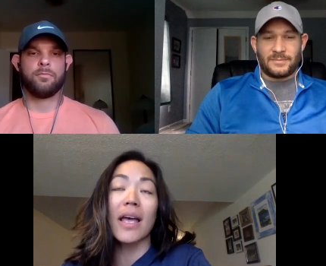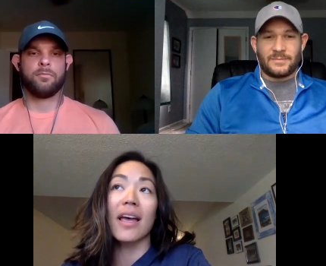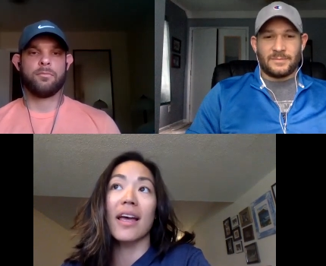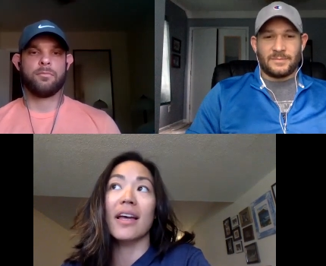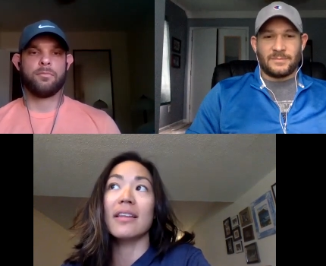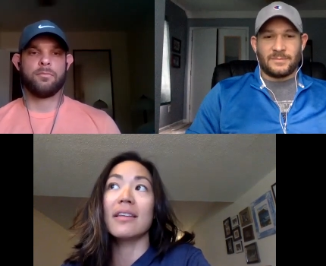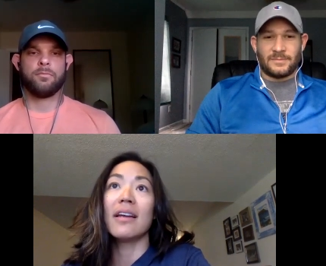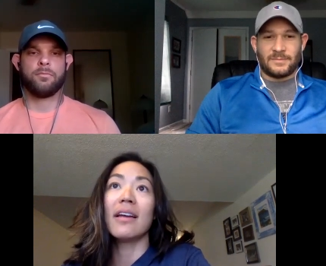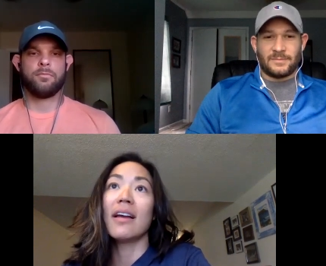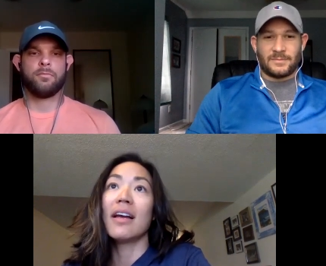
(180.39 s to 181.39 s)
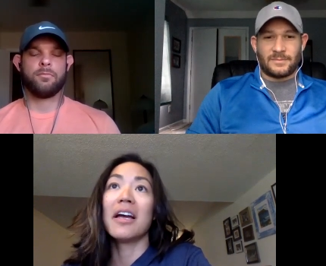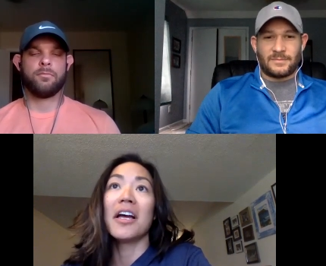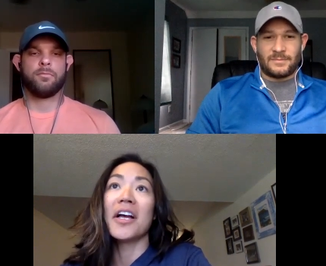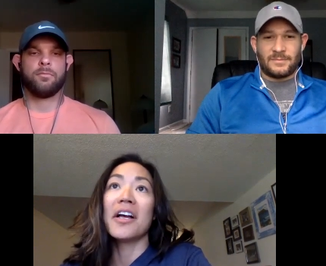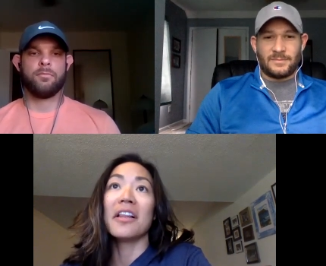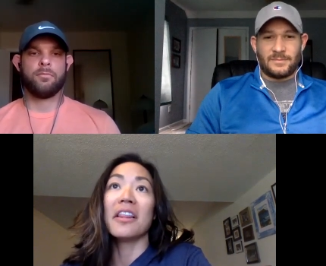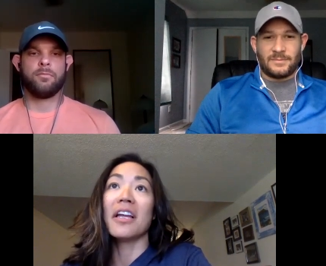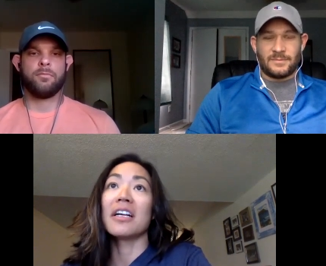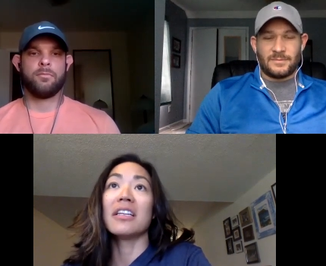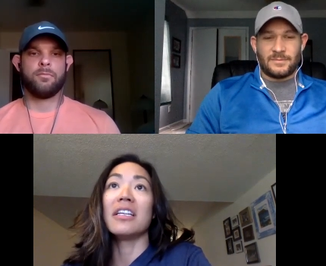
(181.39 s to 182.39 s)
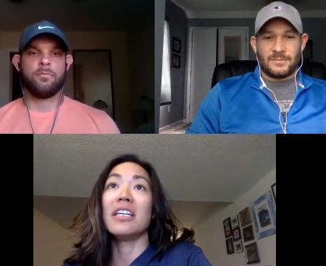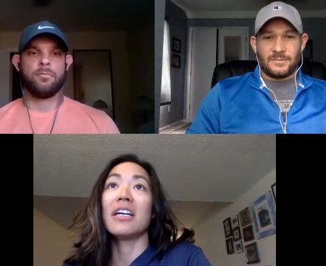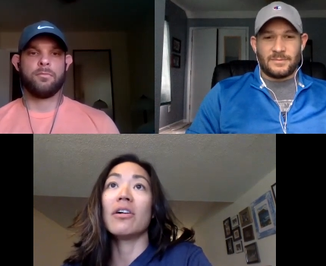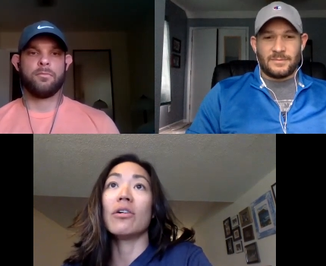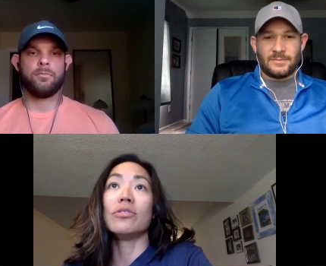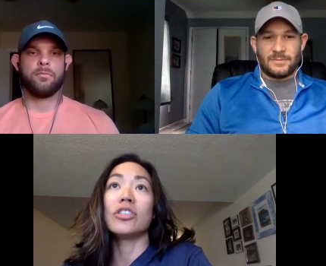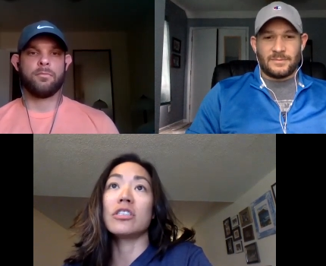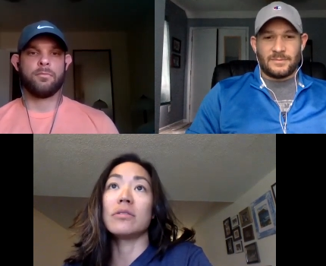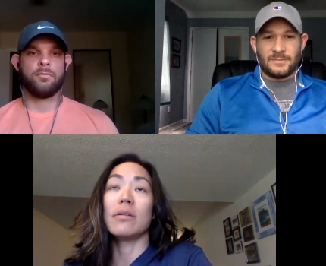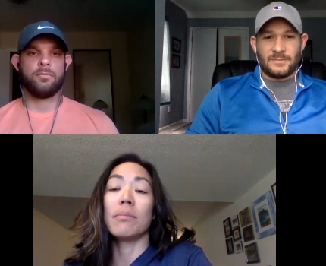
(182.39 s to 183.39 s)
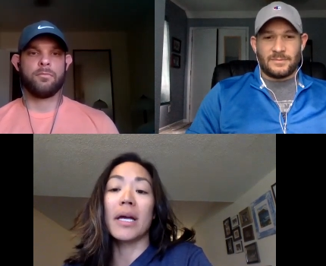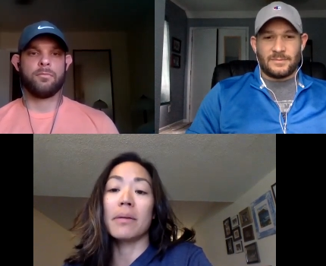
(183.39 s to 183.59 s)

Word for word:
Speaker 1: And luckily, Coach Mike